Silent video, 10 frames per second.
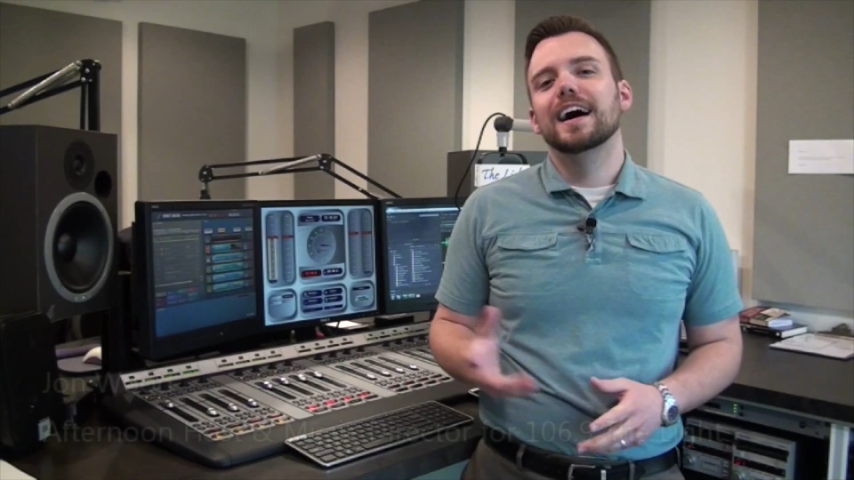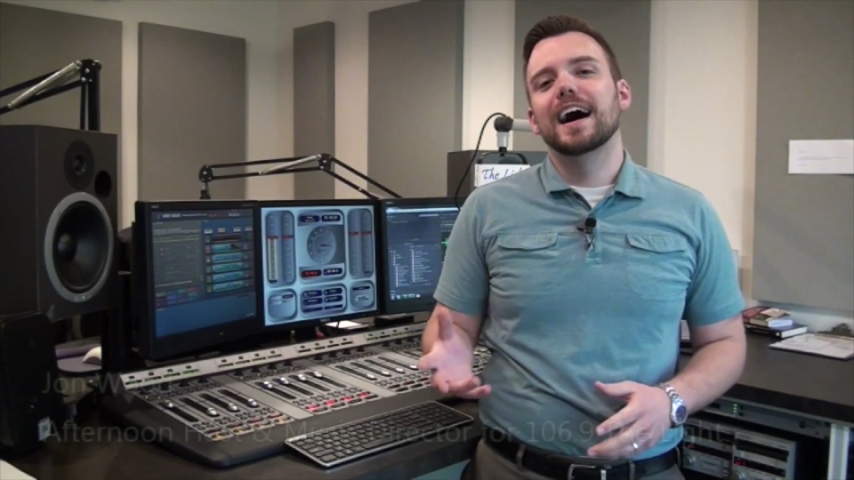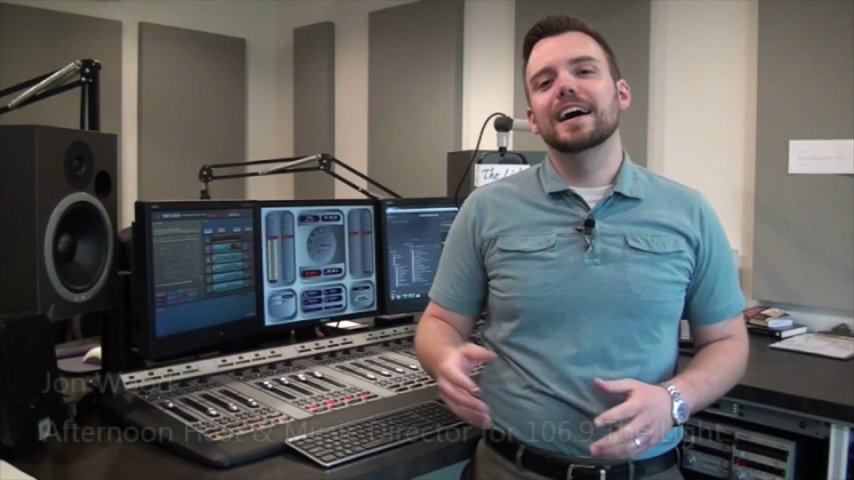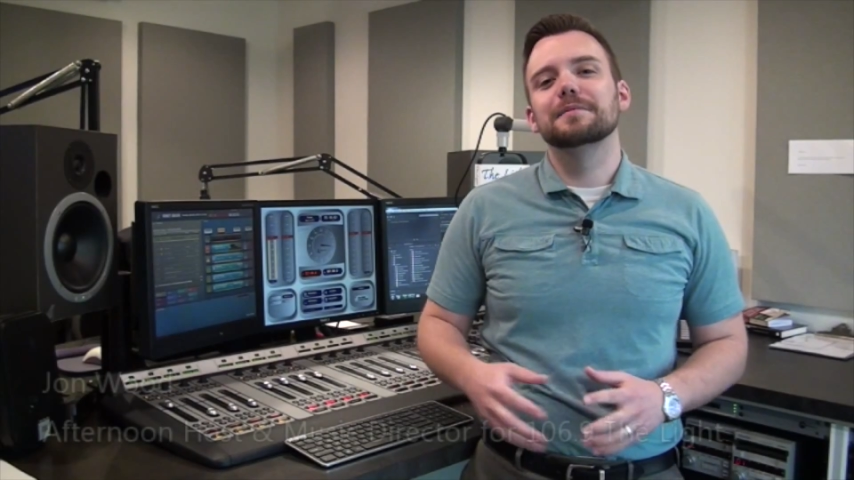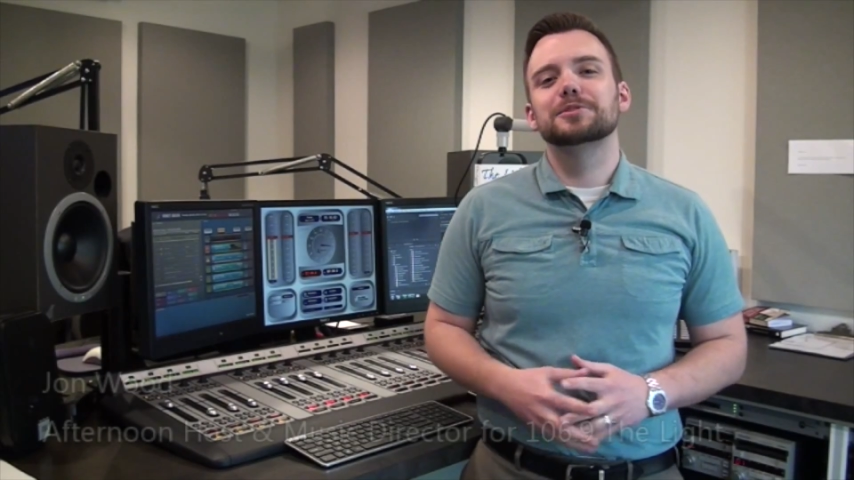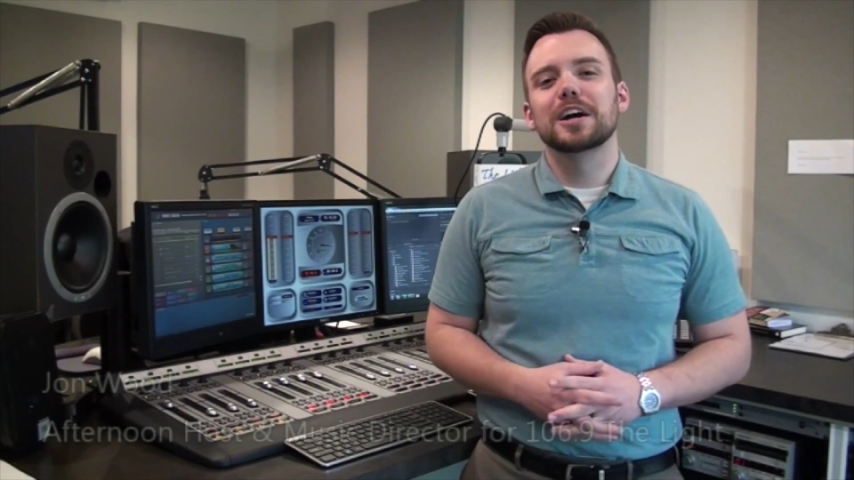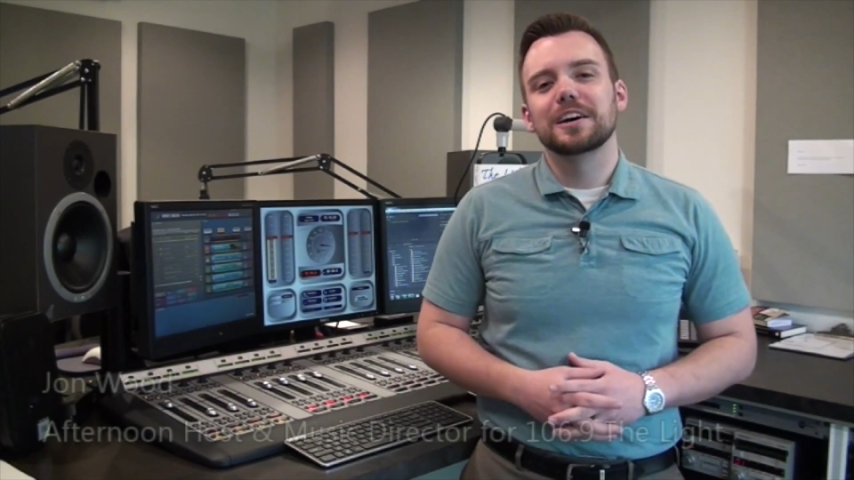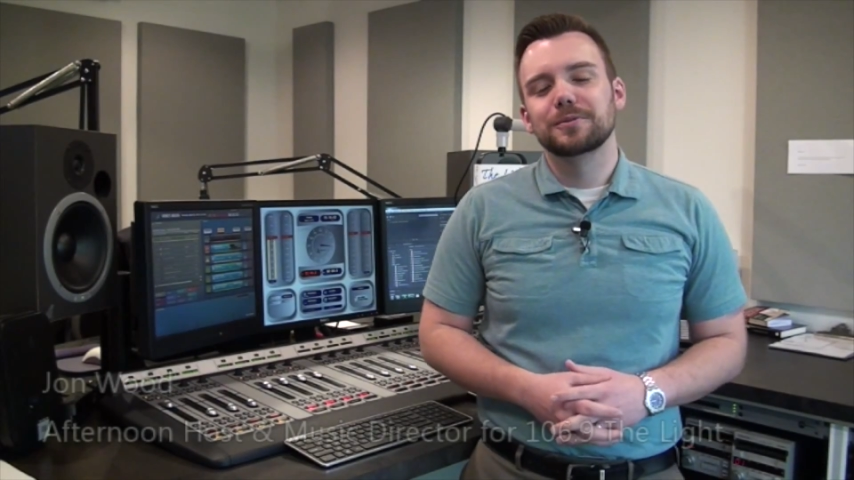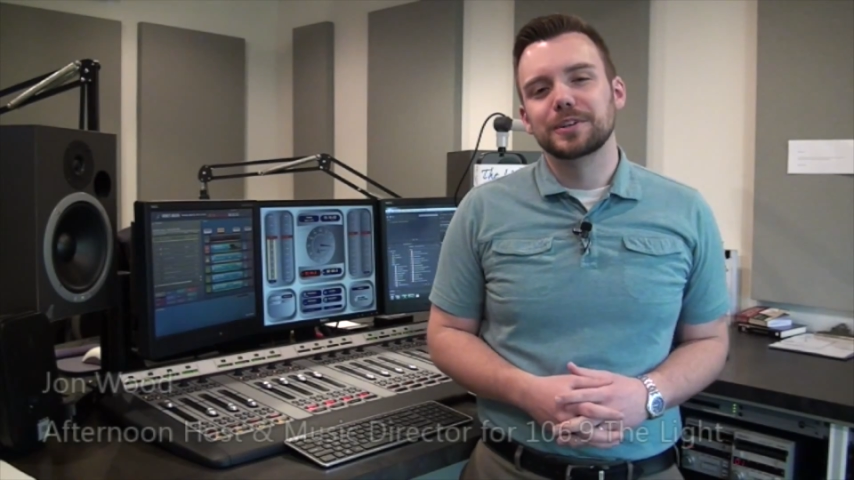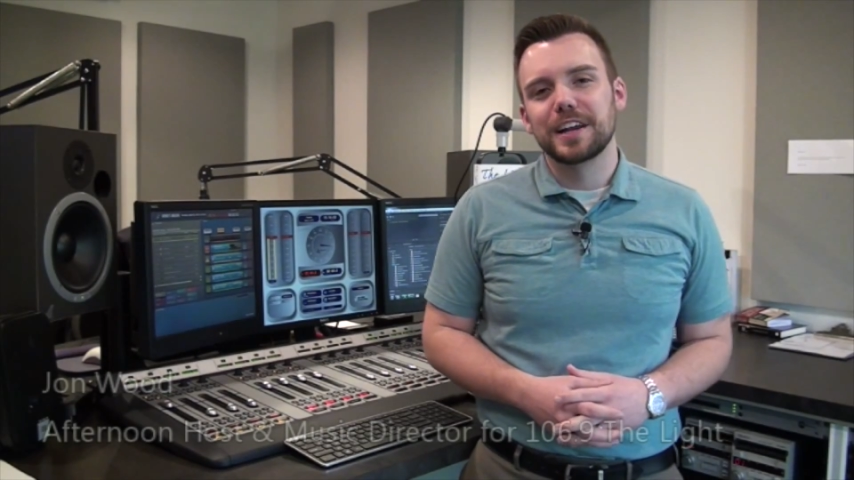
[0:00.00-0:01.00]
Hi, I'm
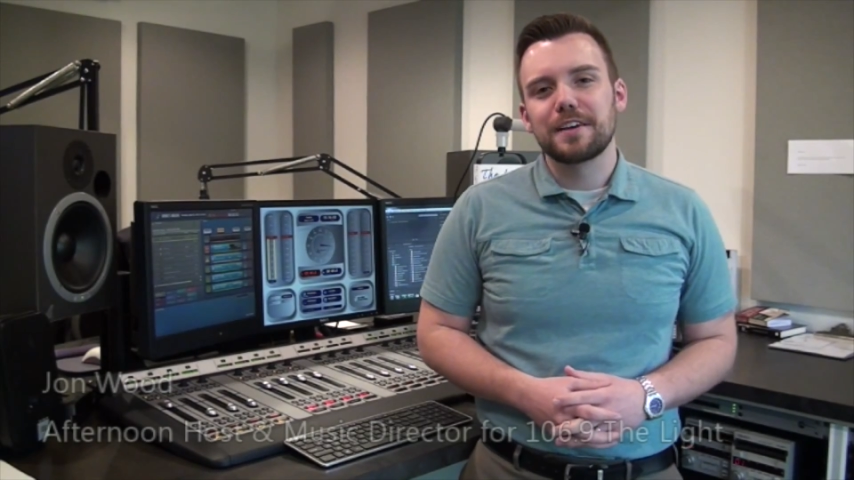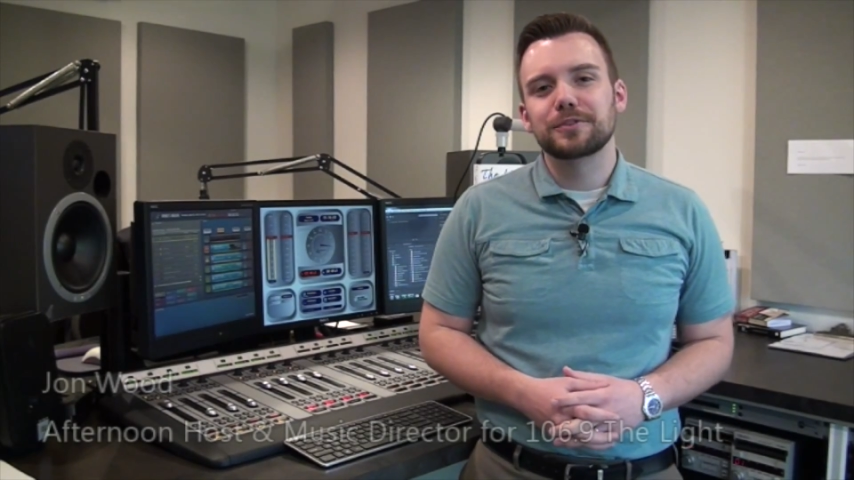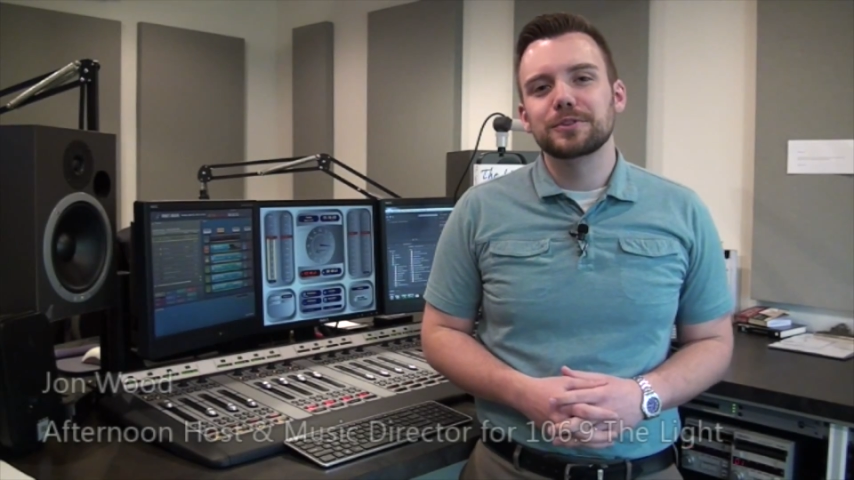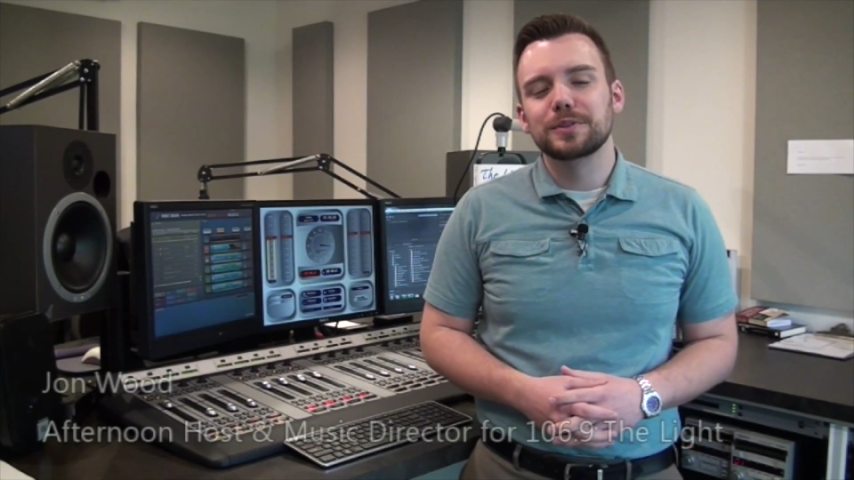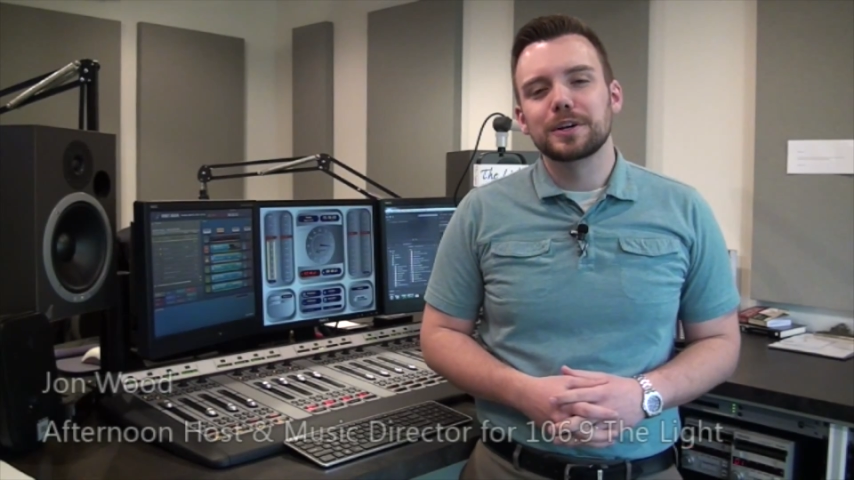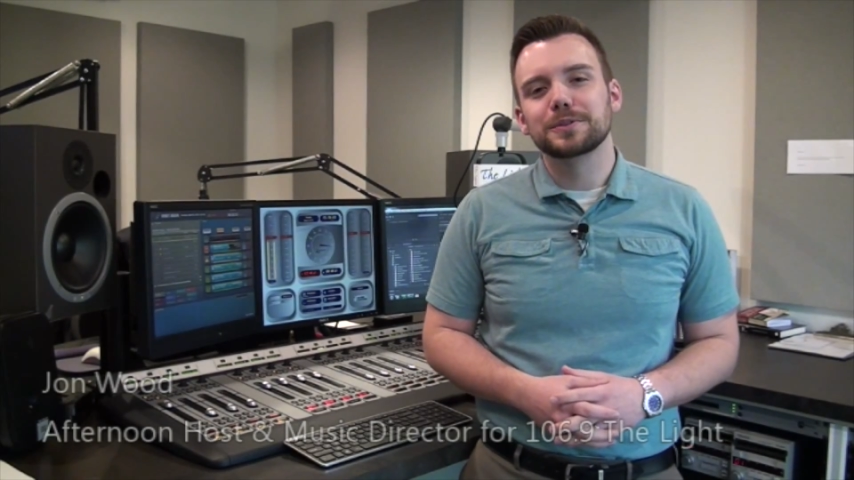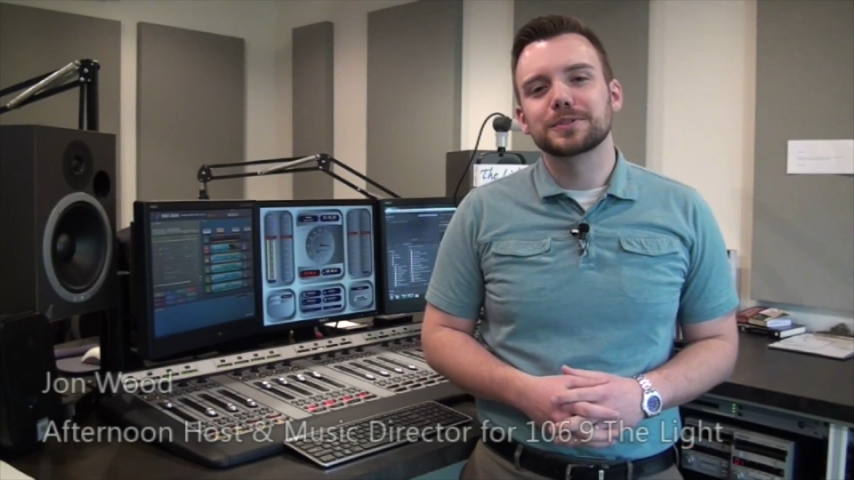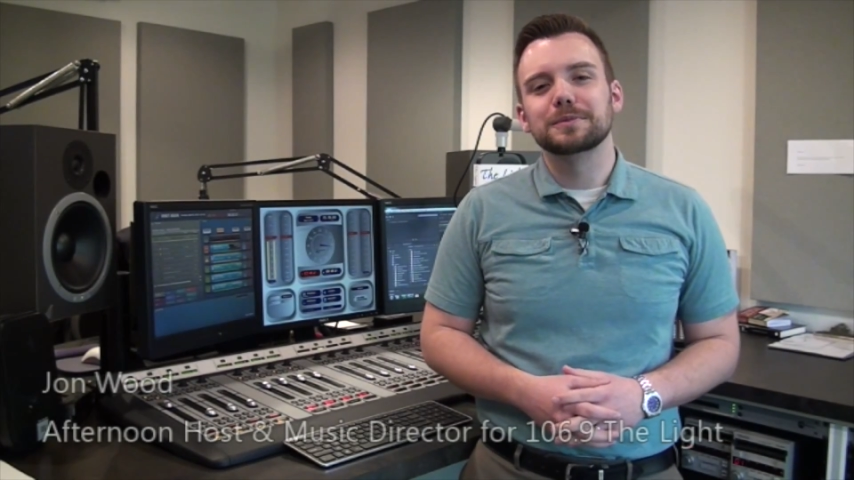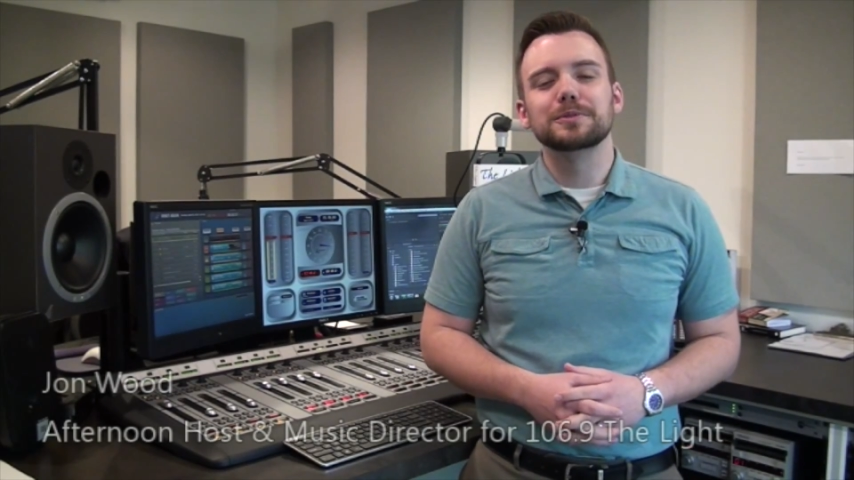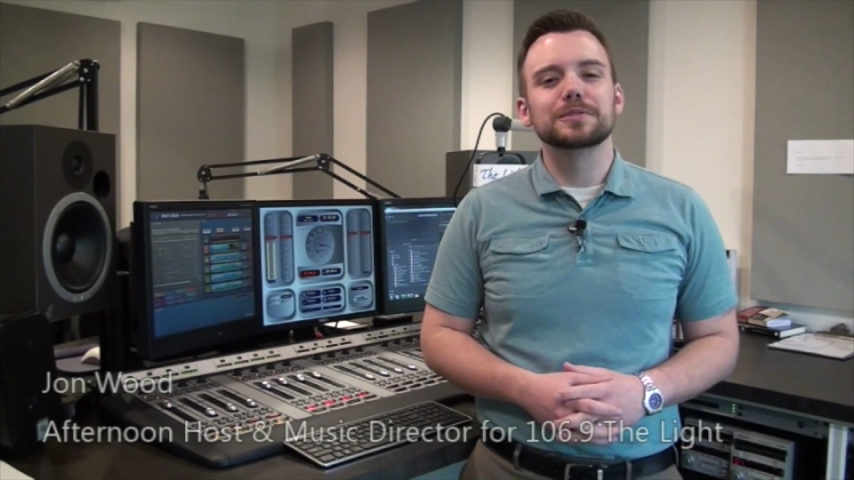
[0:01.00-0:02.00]
John Wood, afternoon
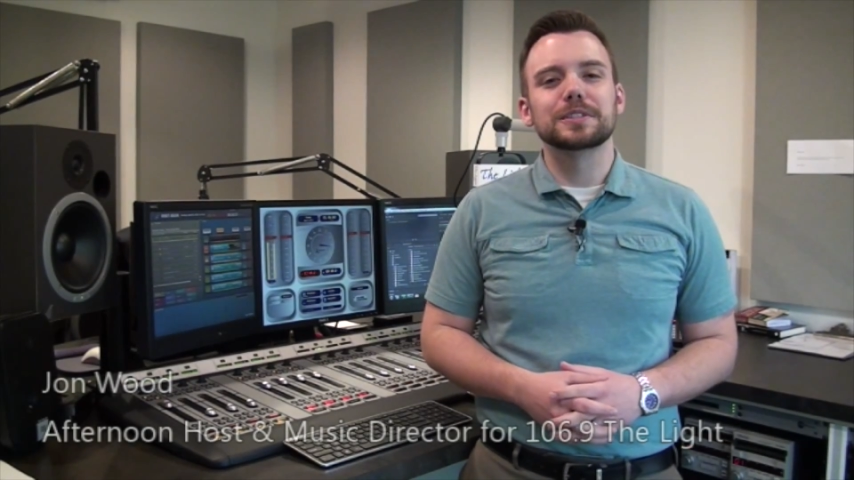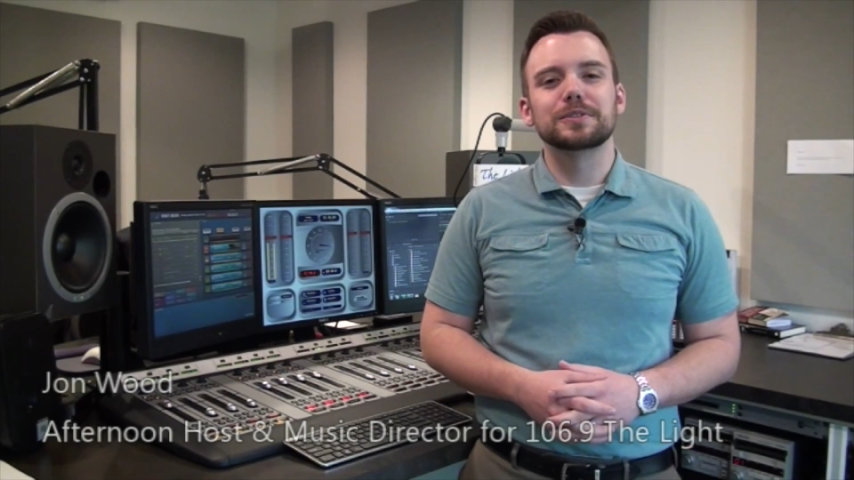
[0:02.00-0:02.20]
host and music